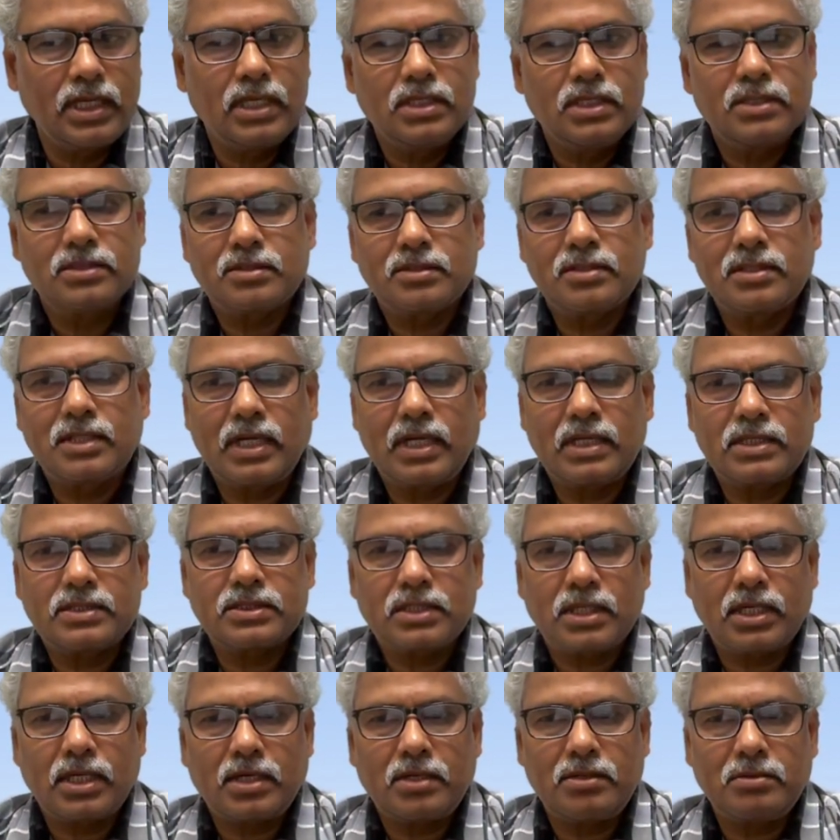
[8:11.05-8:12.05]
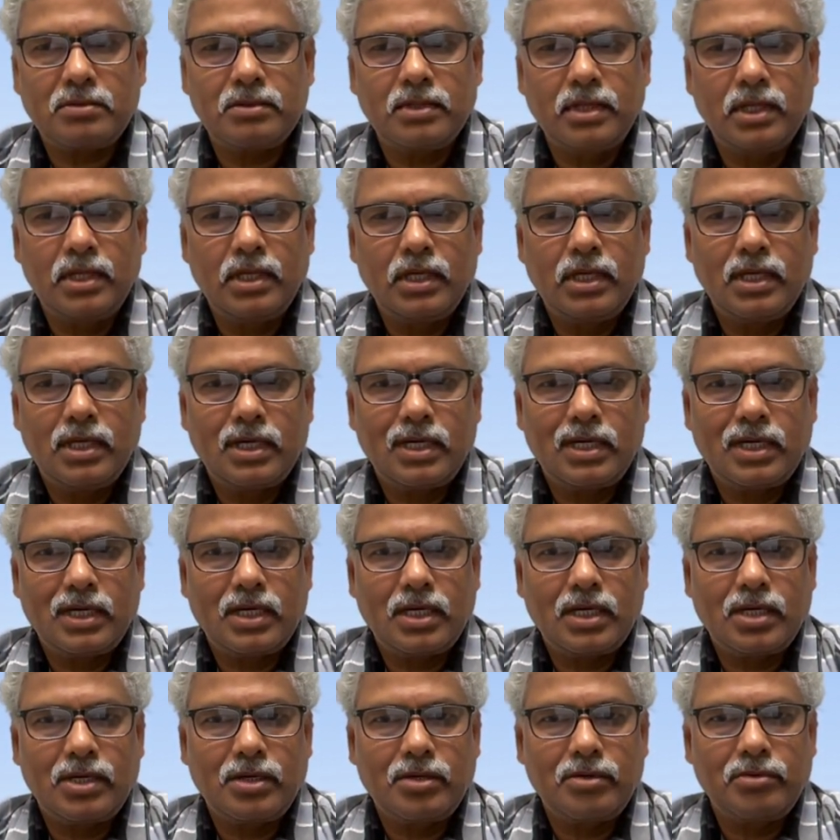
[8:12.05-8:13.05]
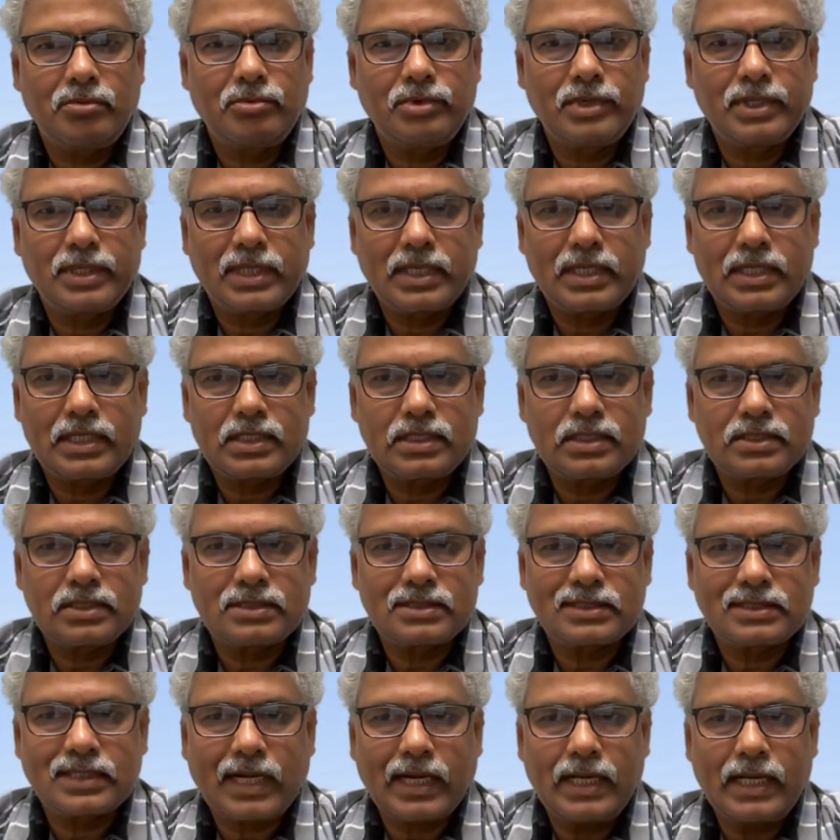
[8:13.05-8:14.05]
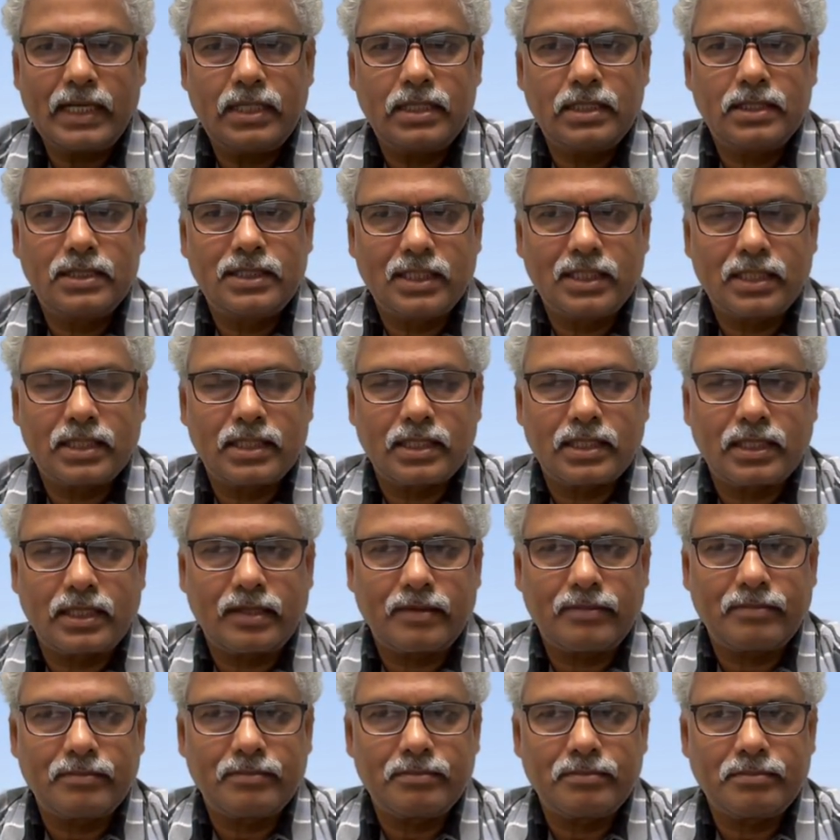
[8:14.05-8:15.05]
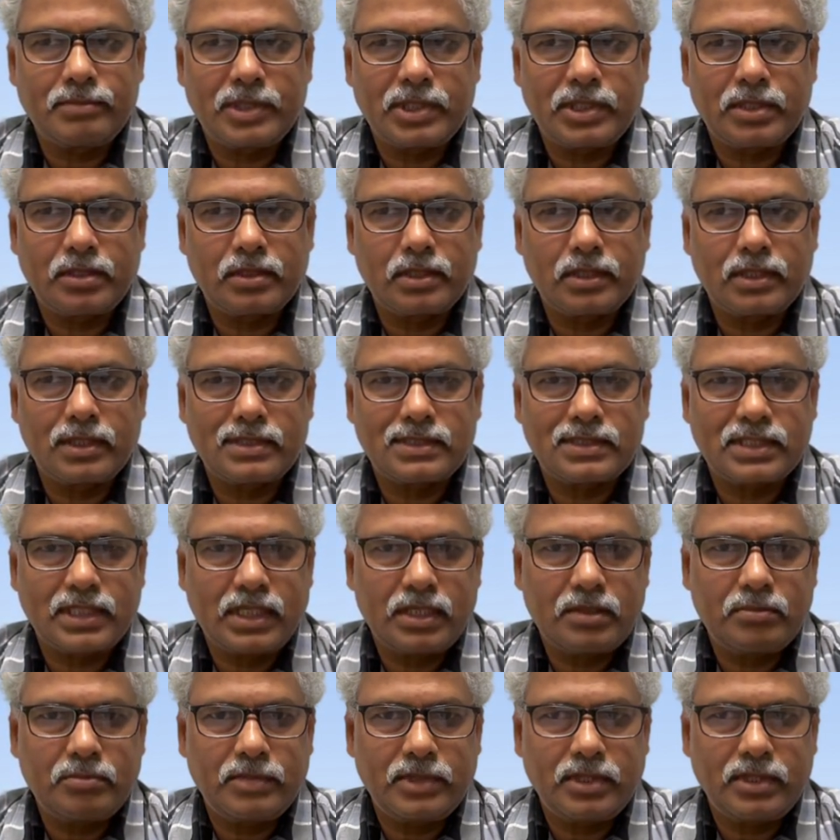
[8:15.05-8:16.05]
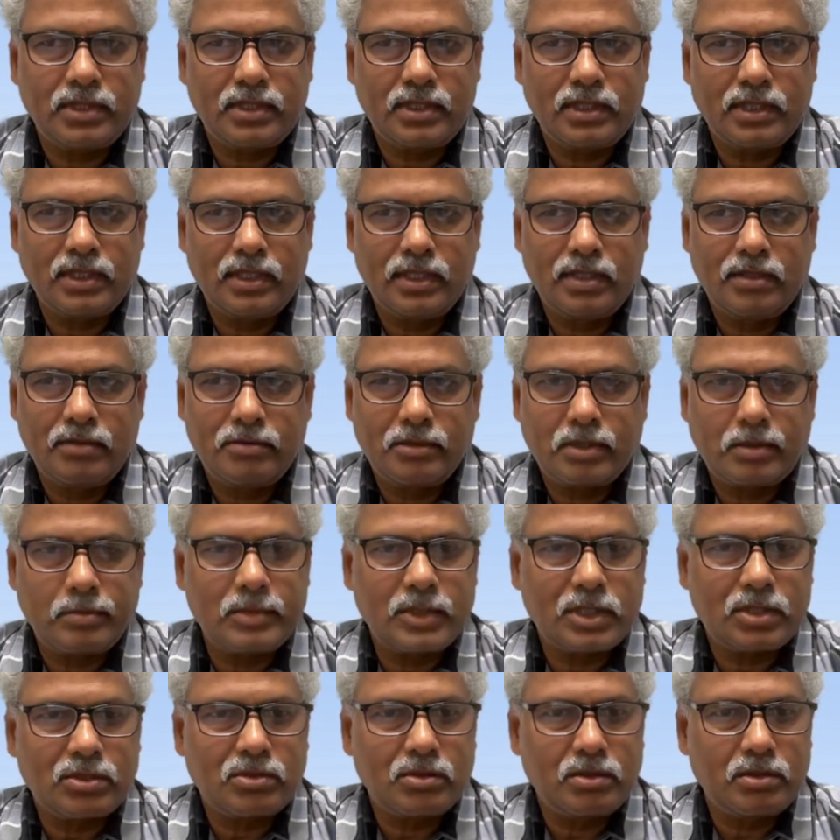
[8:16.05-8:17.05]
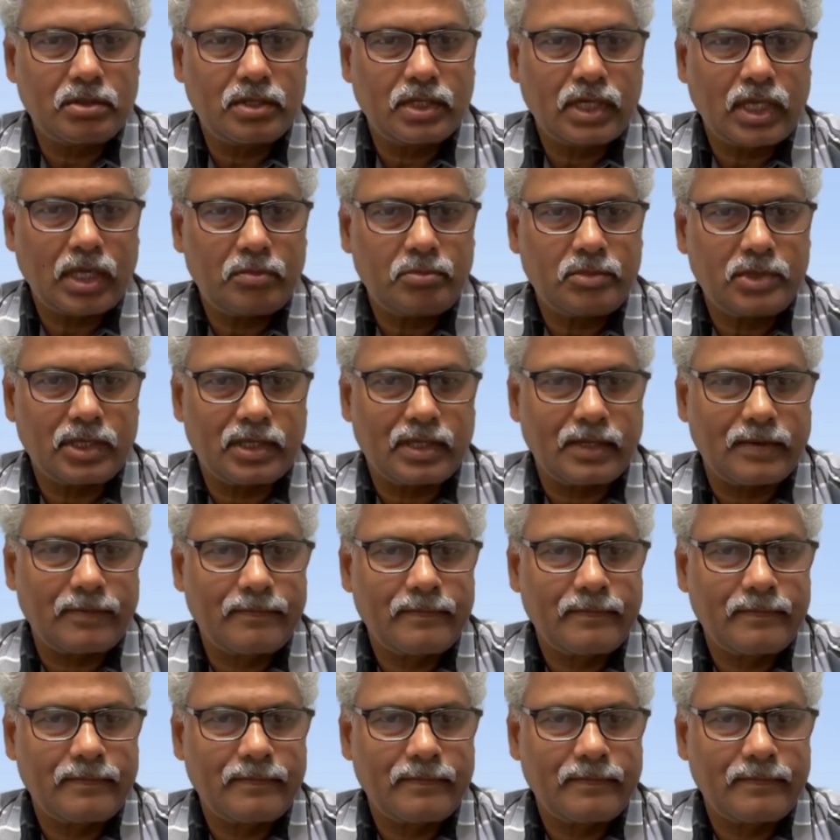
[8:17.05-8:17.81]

So that's how we can cite that particular statement from the core library.